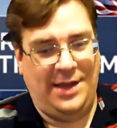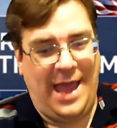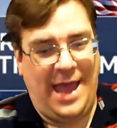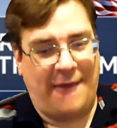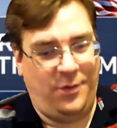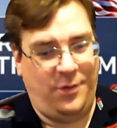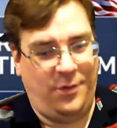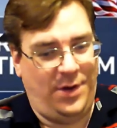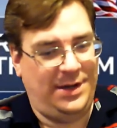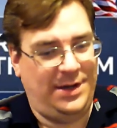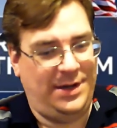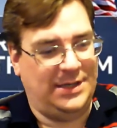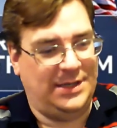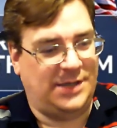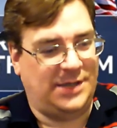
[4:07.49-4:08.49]
Everyone
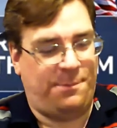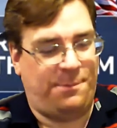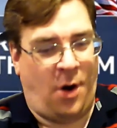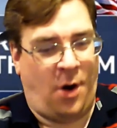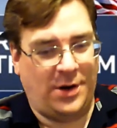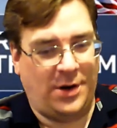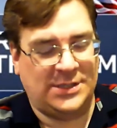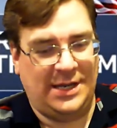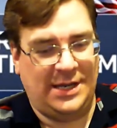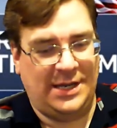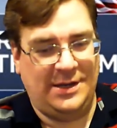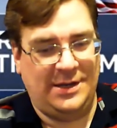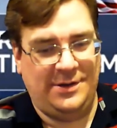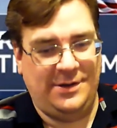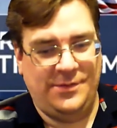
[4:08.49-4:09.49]
is a
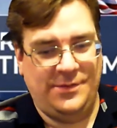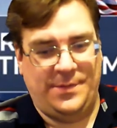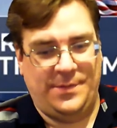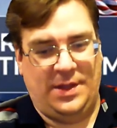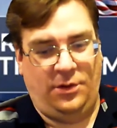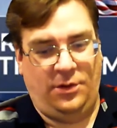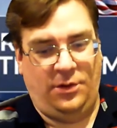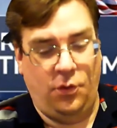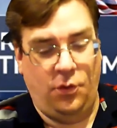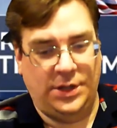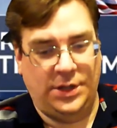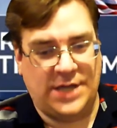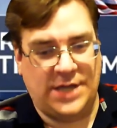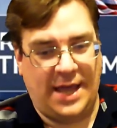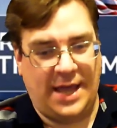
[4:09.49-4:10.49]
partisan
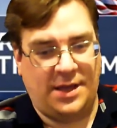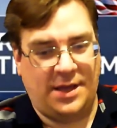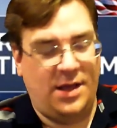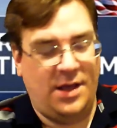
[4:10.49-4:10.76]
lunatic.